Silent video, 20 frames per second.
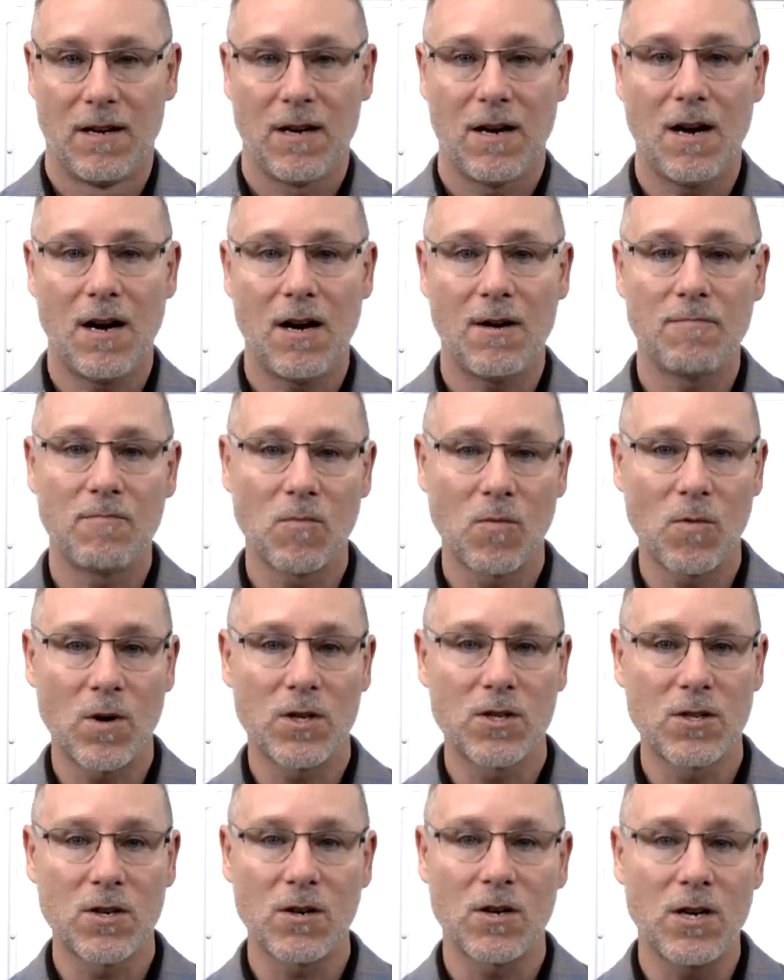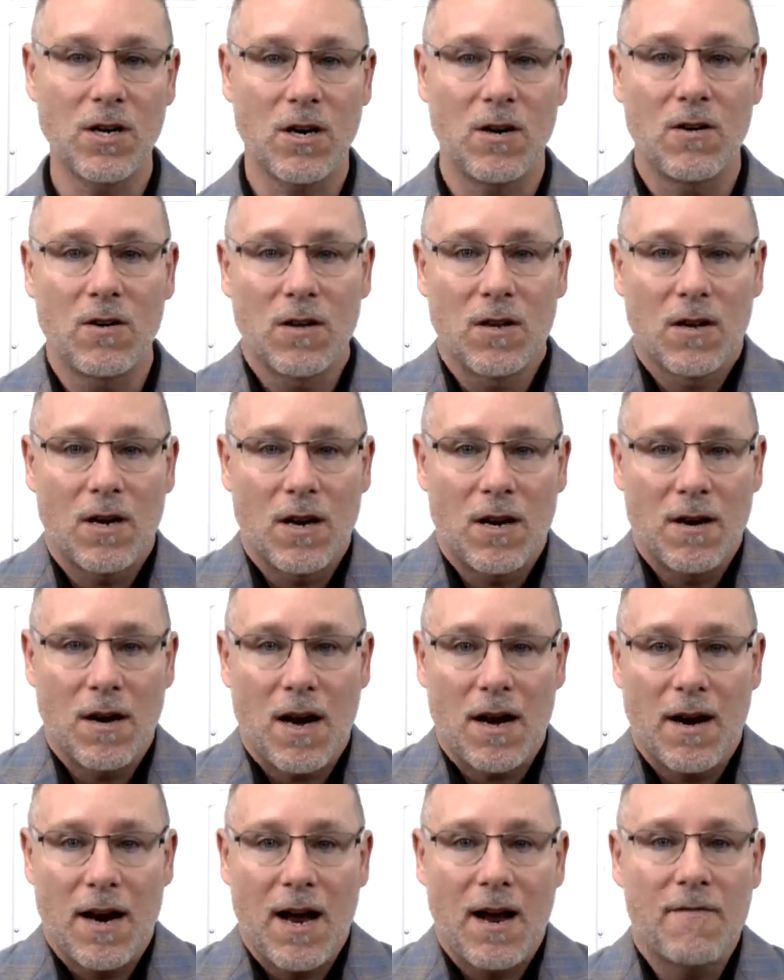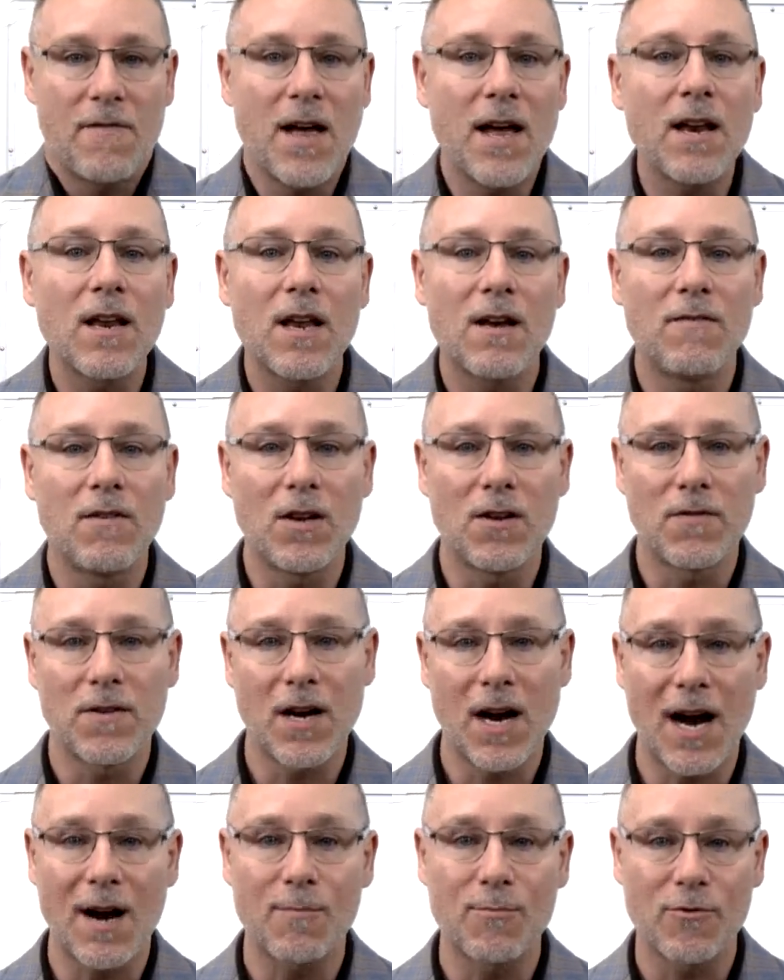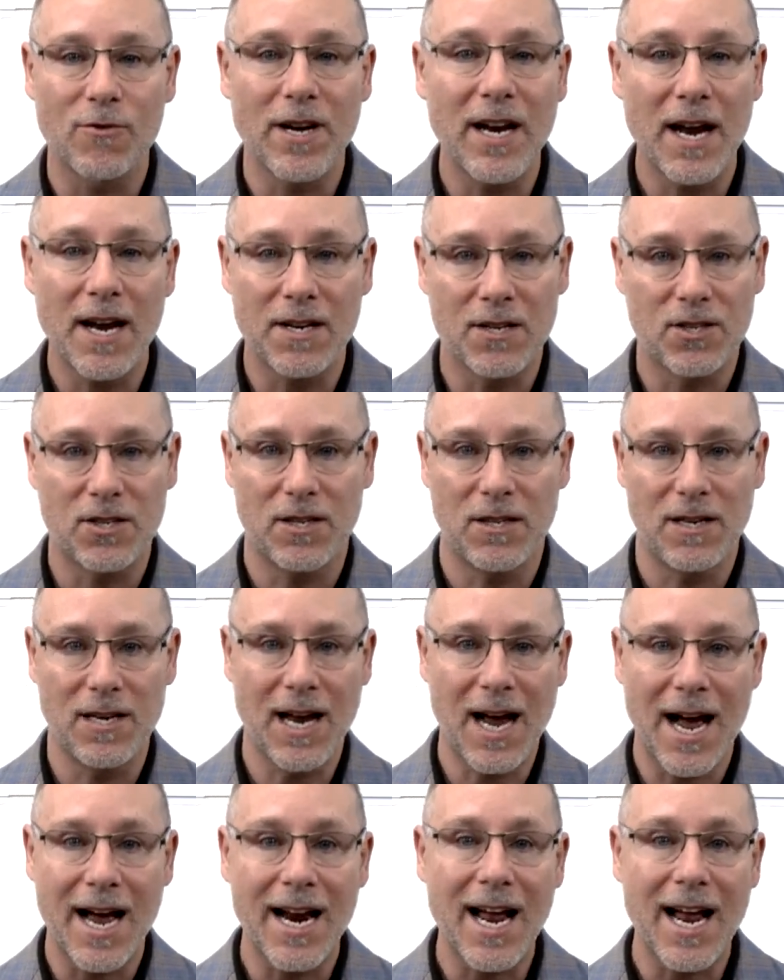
And have that level of comprehension, not